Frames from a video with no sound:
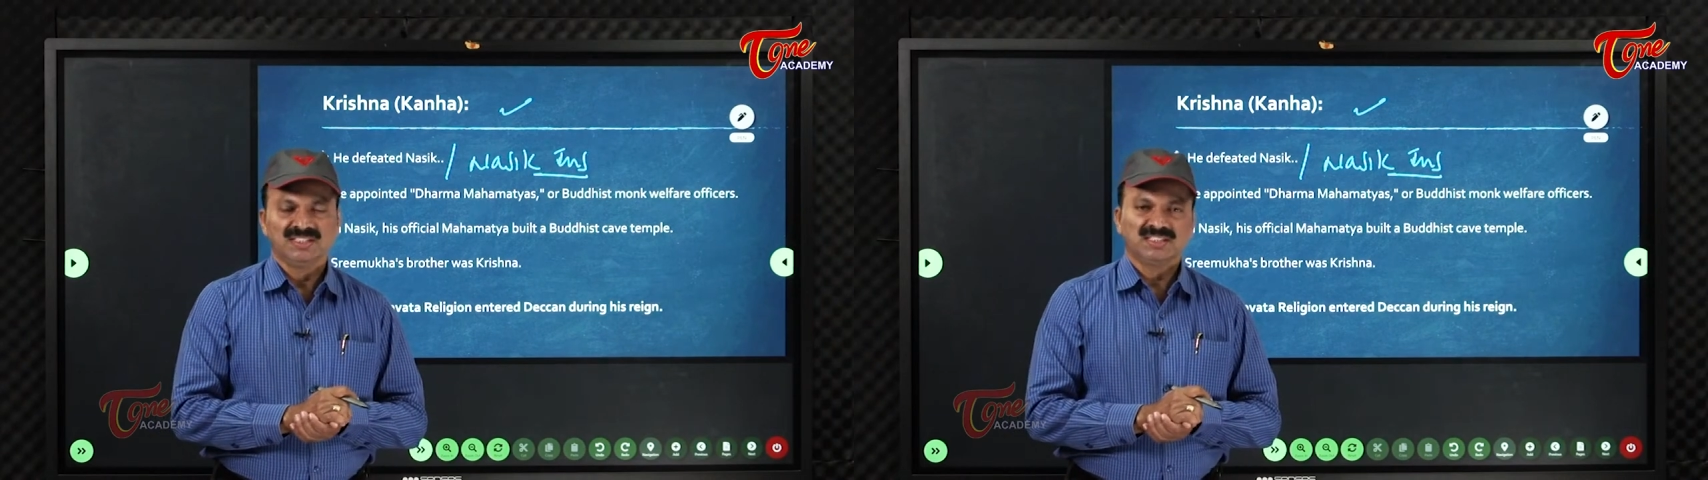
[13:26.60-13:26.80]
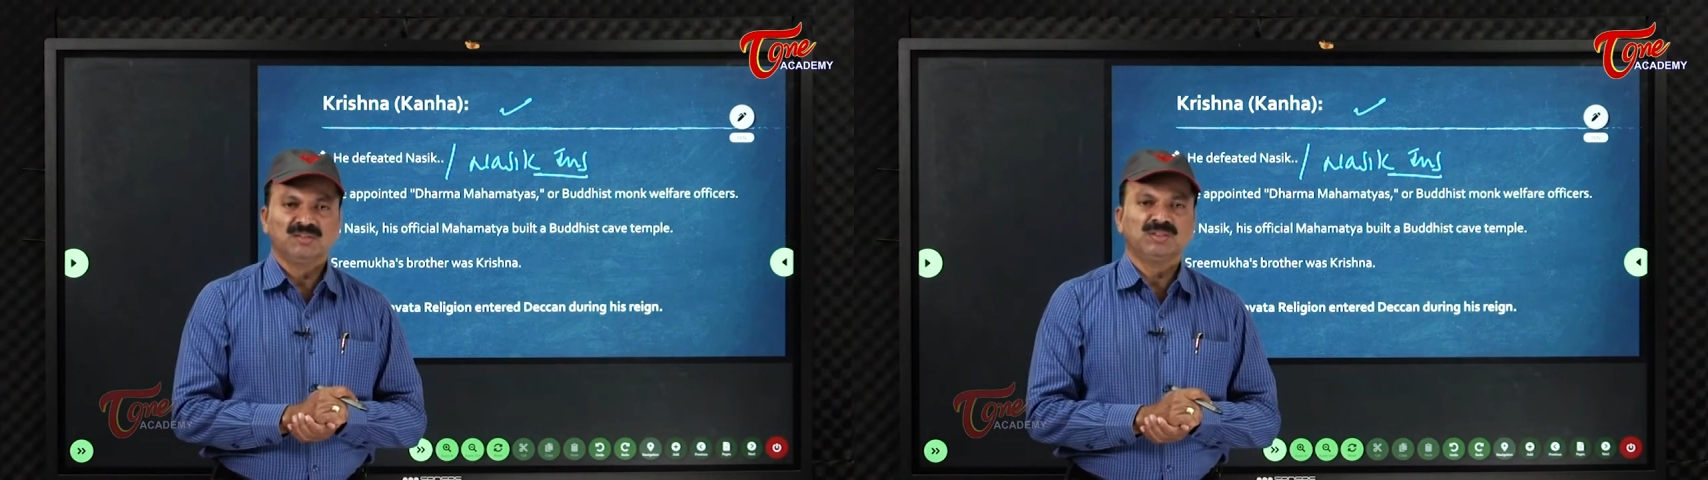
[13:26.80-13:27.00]

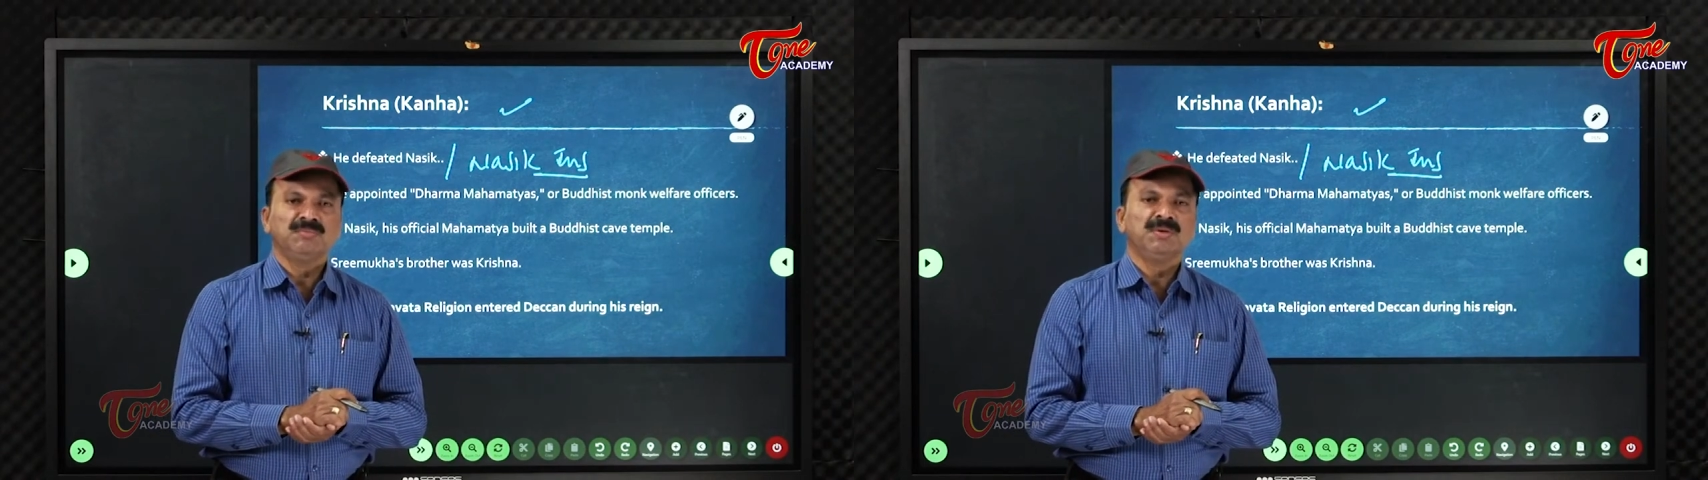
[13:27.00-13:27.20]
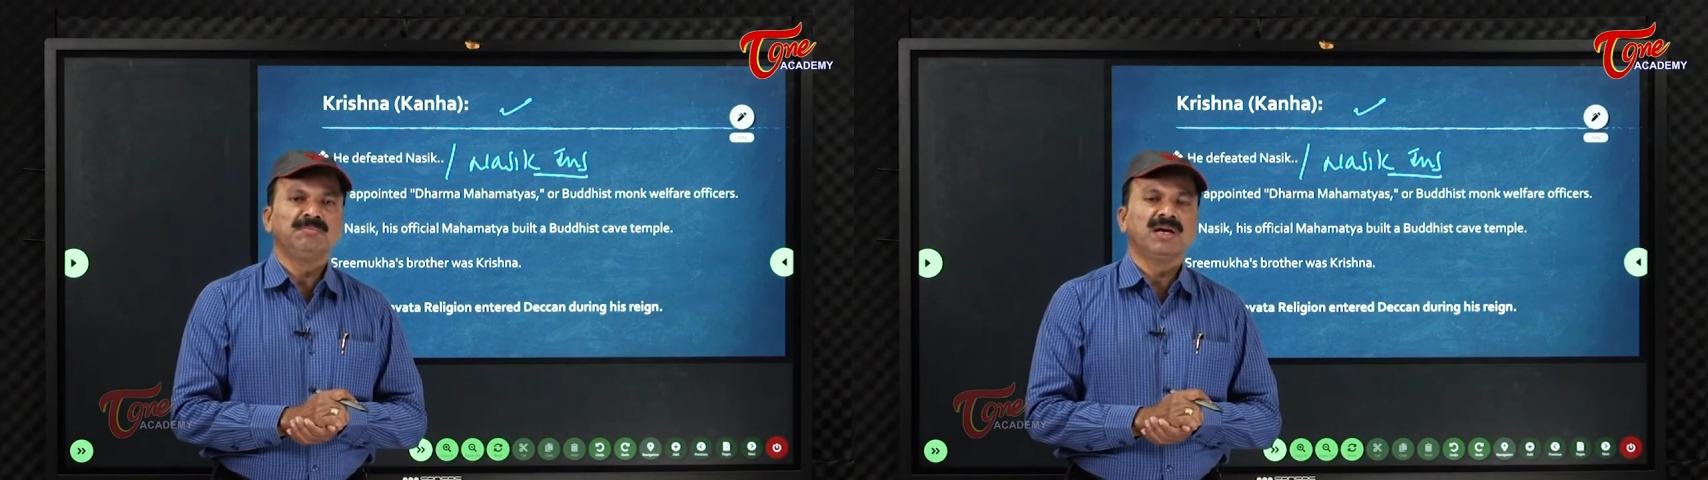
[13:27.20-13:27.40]

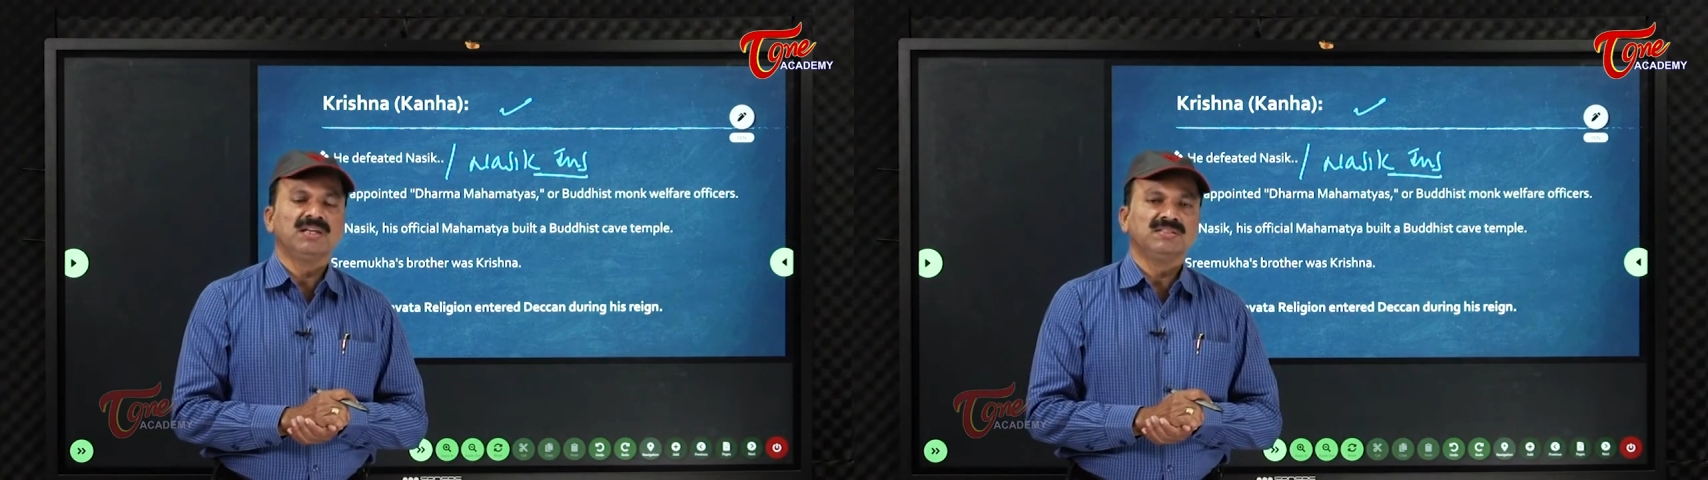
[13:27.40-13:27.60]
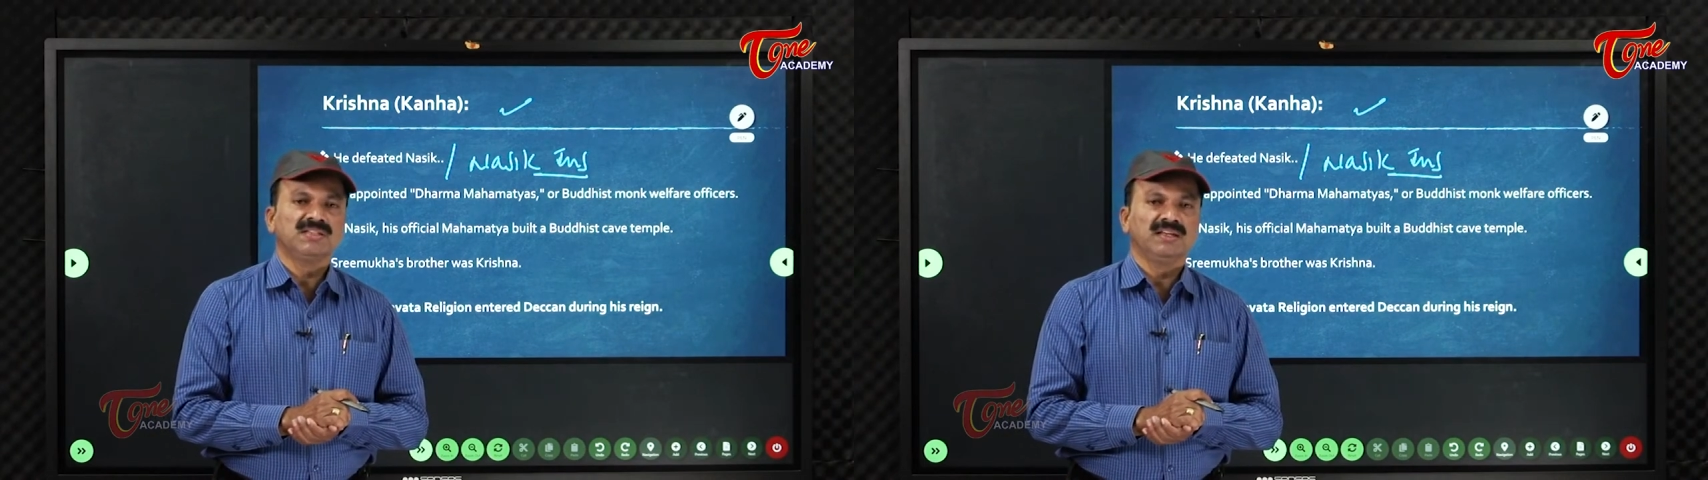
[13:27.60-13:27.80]
Gautami
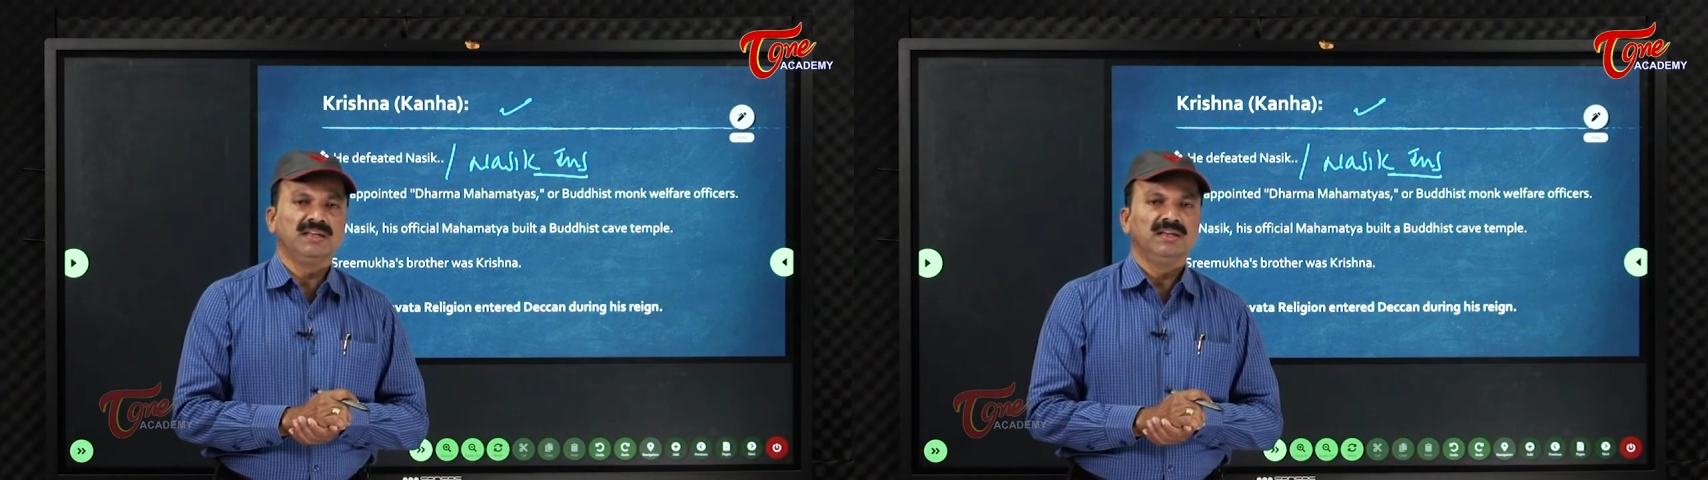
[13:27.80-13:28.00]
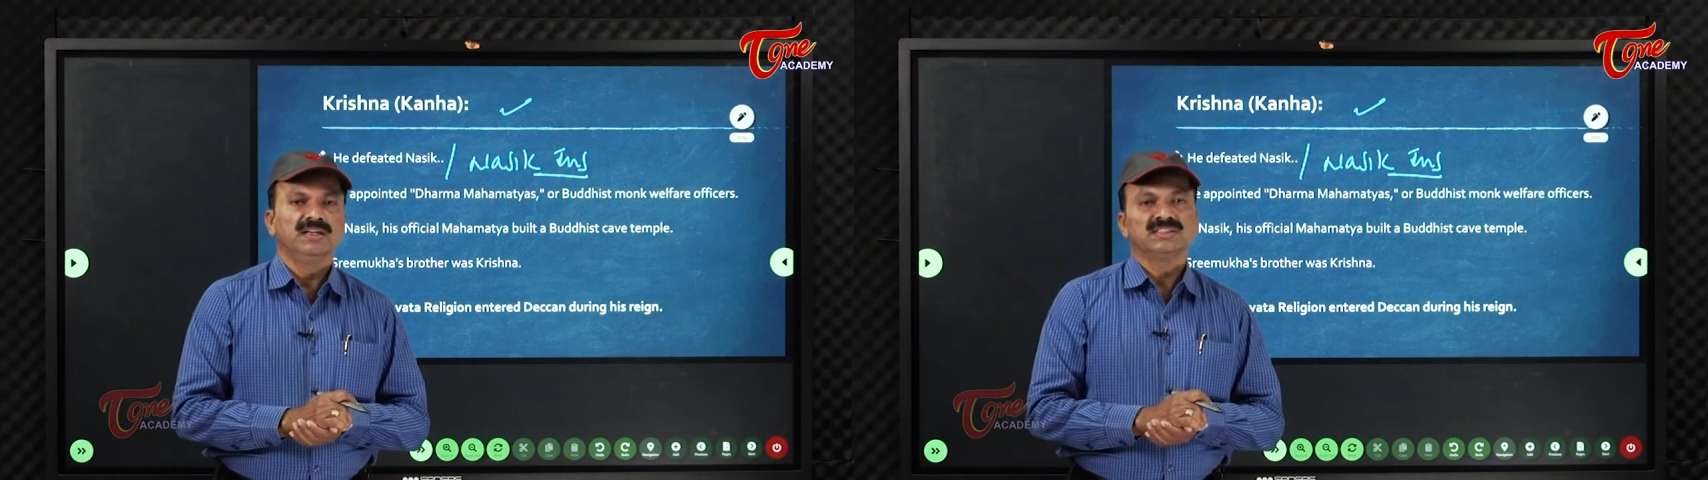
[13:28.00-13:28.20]
Balasri,